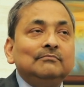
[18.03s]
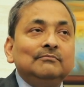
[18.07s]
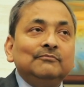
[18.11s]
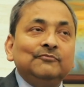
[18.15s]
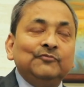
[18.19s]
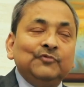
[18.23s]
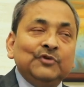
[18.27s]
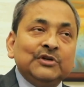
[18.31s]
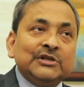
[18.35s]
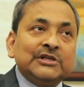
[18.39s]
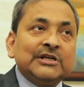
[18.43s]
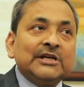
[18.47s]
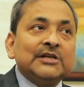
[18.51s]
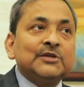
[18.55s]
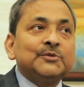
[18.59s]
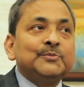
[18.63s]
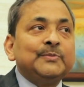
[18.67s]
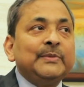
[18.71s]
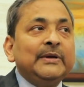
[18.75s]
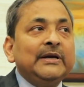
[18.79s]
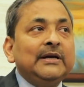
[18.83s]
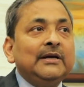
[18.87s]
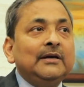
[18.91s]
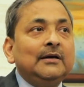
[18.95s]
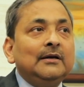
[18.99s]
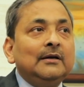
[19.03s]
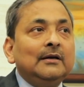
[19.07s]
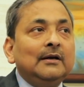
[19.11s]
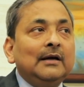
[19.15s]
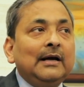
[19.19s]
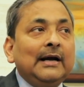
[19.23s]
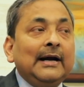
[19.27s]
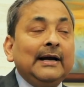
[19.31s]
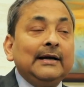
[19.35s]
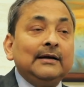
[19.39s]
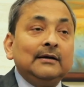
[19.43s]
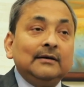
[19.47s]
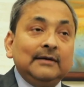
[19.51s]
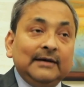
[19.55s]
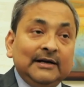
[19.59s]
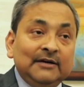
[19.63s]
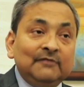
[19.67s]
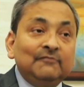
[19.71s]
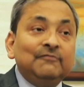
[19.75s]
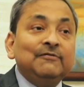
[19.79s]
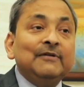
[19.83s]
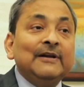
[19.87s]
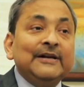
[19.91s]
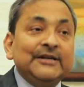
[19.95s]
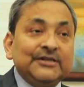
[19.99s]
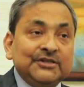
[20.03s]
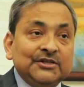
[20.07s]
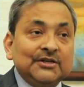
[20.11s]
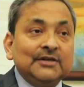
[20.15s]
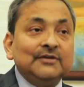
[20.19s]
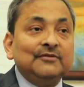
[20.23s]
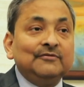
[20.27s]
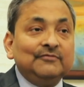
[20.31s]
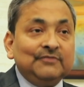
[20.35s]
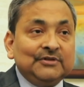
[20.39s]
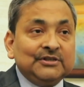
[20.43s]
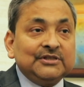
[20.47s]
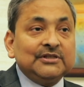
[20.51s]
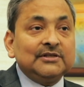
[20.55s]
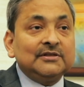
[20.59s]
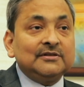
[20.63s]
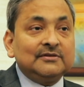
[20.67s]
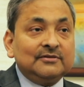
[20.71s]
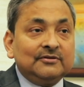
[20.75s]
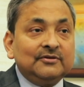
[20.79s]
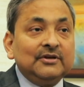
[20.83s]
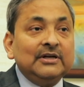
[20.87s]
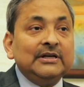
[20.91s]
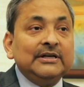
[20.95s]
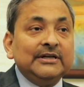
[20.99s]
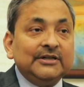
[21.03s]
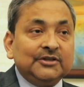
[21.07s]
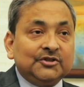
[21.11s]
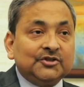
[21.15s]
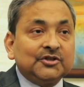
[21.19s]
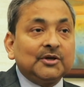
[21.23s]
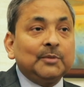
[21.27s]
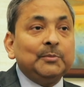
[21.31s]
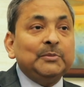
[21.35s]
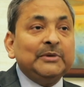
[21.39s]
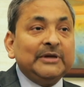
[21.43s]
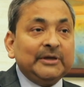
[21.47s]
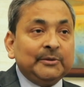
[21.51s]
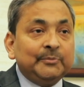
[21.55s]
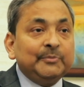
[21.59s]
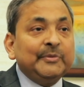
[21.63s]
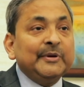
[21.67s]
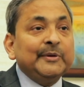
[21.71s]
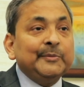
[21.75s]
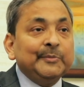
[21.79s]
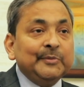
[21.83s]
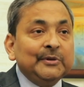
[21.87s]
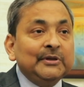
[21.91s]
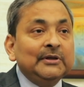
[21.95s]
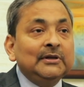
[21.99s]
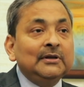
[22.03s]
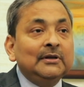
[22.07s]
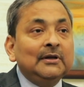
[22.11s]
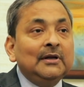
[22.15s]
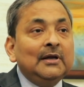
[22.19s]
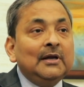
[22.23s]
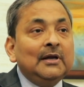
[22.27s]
which has been an inflation, which is really troubling people.